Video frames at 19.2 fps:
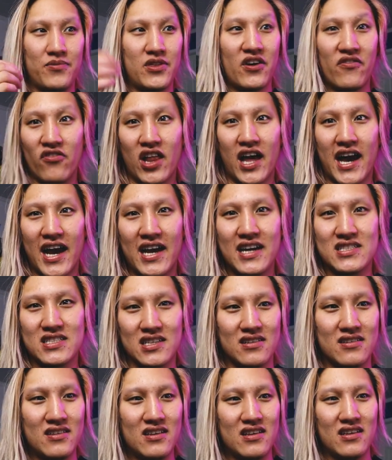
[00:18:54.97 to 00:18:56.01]
the
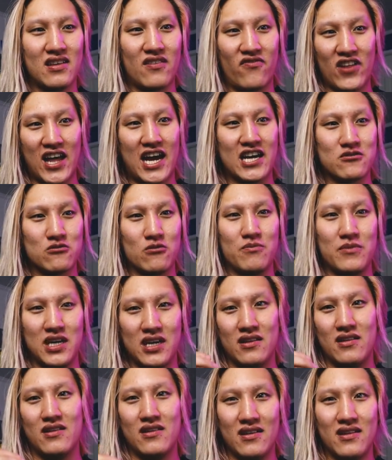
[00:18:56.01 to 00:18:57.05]
Flash, and the Flash will
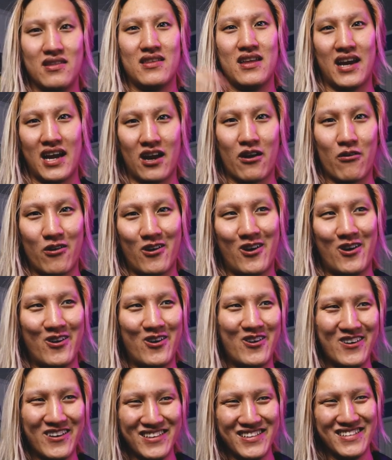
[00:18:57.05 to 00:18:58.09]
meet the
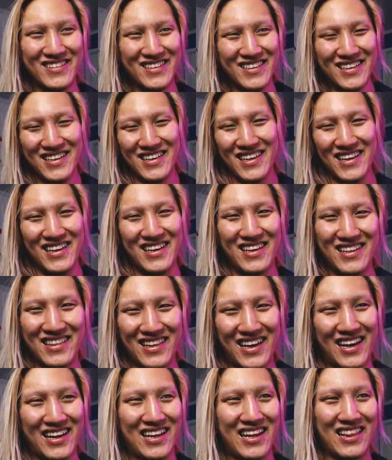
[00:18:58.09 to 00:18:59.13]
Arrow.
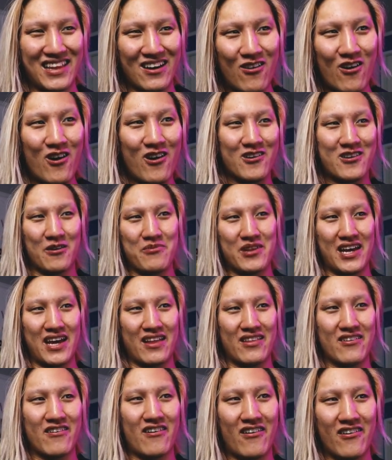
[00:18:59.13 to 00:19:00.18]
And like they'll all come
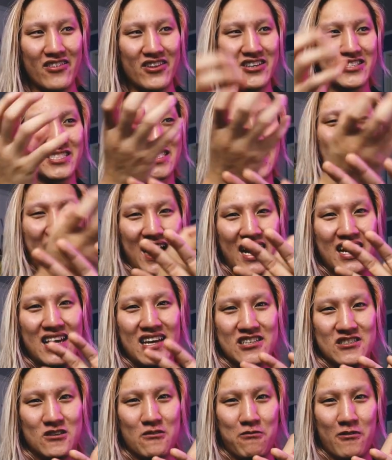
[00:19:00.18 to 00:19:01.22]
together. All the side
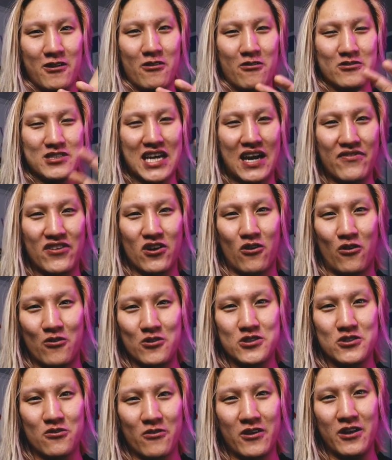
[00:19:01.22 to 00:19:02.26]
superheroes have their
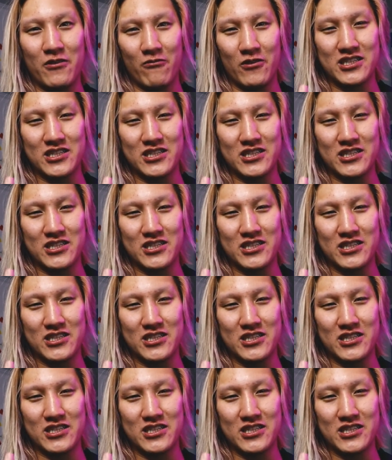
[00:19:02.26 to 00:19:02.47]
own story,